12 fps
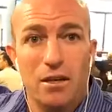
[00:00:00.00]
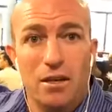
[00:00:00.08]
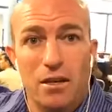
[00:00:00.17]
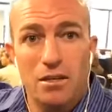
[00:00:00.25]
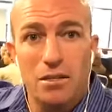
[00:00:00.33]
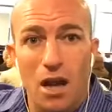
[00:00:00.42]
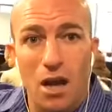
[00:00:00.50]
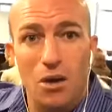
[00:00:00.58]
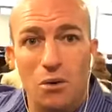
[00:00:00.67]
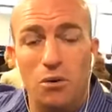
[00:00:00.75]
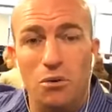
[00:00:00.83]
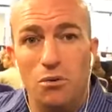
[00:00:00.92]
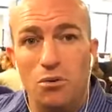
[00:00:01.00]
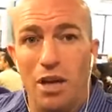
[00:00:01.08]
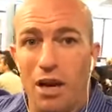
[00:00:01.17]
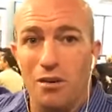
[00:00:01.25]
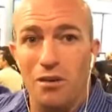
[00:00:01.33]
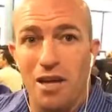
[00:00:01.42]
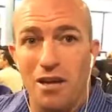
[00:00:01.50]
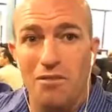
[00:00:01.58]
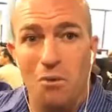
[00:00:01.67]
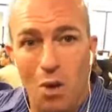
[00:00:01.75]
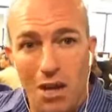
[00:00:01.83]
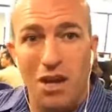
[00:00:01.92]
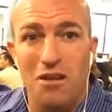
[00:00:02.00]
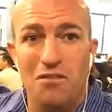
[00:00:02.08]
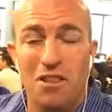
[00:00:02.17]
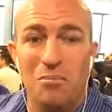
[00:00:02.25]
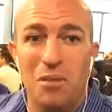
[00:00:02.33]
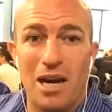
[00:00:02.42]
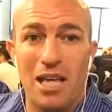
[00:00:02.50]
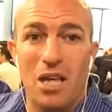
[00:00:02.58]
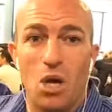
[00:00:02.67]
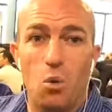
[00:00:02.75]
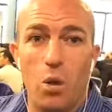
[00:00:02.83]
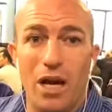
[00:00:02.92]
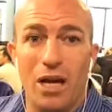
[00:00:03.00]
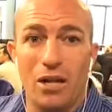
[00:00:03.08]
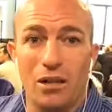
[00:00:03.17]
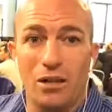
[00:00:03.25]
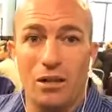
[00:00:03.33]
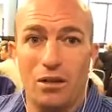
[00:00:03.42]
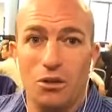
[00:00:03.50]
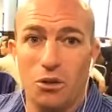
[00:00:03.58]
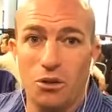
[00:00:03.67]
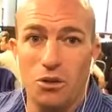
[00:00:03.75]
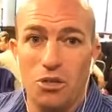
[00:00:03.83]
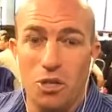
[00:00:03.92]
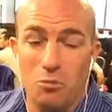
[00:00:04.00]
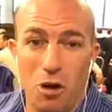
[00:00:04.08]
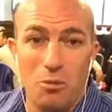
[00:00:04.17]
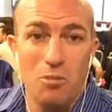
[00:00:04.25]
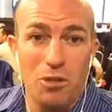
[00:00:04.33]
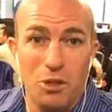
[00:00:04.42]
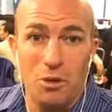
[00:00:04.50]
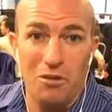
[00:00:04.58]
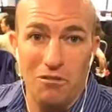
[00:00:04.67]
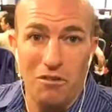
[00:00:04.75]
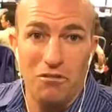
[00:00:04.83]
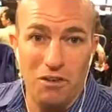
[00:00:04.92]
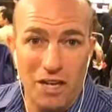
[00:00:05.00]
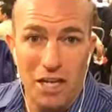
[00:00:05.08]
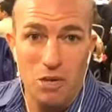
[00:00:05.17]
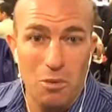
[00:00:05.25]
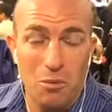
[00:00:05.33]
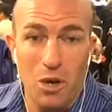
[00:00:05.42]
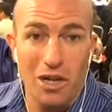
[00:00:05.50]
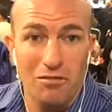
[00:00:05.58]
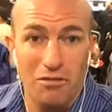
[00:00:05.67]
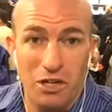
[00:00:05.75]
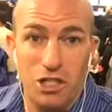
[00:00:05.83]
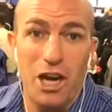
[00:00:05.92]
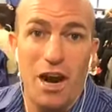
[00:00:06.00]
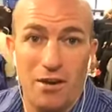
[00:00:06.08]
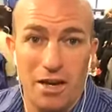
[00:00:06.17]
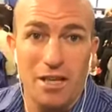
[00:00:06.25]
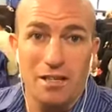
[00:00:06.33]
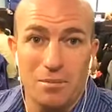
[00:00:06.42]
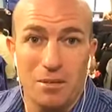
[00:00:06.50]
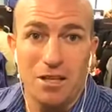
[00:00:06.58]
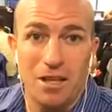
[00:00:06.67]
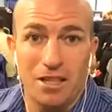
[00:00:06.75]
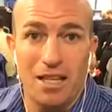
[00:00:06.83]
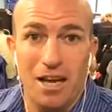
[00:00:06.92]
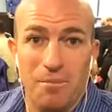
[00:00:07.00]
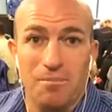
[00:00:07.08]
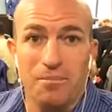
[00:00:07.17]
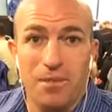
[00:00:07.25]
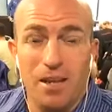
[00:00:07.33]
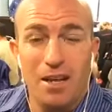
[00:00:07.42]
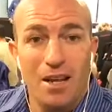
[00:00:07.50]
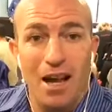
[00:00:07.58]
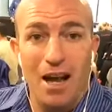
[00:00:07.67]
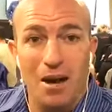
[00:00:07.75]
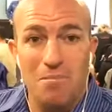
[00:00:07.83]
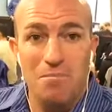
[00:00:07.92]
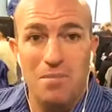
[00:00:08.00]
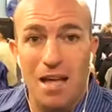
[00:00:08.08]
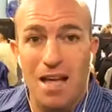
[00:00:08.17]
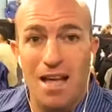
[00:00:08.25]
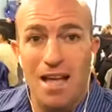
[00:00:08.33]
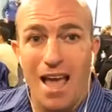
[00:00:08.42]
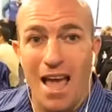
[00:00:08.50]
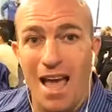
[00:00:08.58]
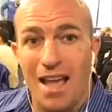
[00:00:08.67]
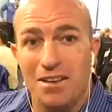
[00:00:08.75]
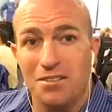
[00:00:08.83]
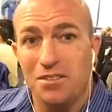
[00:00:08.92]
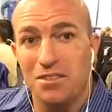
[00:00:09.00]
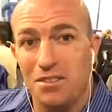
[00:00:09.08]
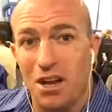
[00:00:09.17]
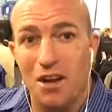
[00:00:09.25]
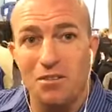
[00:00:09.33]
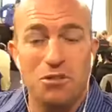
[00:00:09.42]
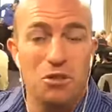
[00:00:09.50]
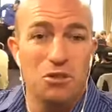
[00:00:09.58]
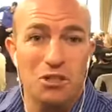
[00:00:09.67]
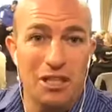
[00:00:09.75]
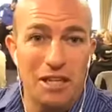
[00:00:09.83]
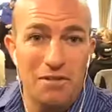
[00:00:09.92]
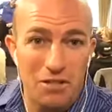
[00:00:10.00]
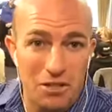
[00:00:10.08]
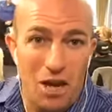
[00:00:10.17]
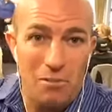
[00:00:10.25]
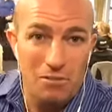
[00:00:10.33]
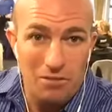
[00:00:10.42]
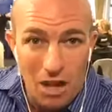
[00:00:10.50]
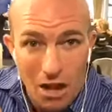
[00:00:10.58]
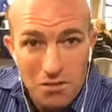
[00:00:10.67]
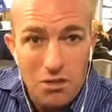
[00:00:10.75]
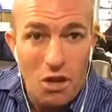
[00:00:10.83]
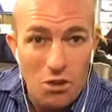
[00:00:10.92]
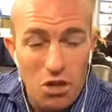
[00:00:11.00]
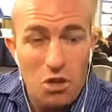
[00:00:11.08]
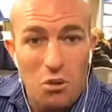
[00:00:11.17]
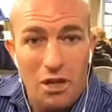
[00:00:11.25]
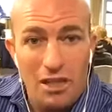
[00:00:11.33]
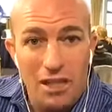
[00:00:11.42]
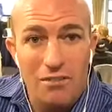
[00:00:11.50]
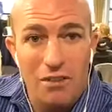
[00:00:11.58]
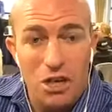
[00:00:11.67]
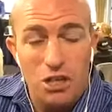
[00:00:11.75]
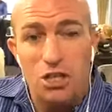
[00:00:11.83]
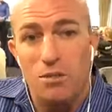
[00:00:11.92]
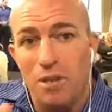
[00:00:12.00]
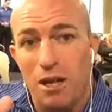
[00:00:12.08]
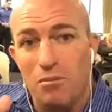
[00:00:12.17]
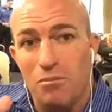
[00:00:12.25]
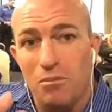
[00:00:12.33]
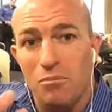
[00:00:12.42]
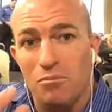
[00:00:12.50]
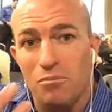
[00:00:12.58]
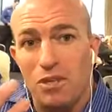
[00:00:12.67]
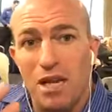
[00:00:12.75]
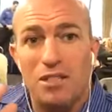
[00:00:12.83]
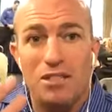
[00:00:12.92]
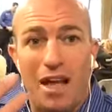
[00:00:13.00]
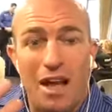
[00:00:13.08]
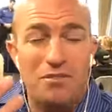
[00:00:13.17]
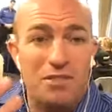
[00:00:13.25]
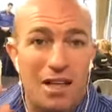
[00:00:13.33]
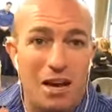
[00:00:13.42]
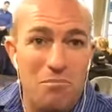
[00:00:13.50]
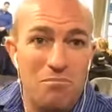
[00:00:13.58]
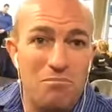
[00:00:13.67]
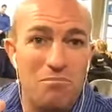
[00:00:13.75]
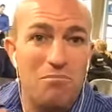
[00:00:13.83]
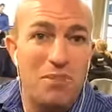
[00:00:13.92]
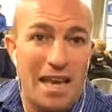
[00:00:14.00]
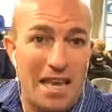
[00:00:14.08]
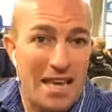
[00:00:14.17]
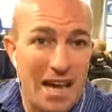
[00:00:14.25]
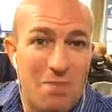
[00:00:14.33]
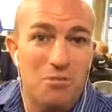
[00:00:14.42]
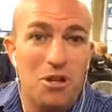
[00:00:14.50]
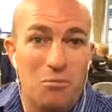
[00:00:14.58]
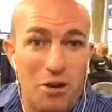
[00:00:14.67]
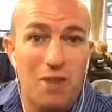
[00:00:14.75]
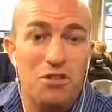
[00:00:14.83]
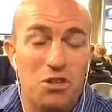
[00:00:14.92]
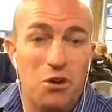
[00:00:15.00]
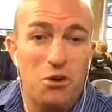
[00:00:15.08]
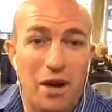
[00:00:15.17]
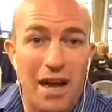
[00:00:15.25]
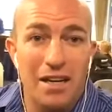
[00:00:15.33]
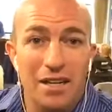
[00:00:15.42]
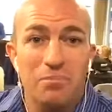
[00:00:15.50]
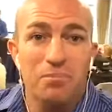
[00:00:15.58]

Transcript: So, you know, if you weren't in it for the money, well, look, you'd probably be doing it for free. You'd be working for a charity or something like that. Um, and so, to, to live the type of lifestyle that you want to live, I assume that needs to have some income, some revenue around it.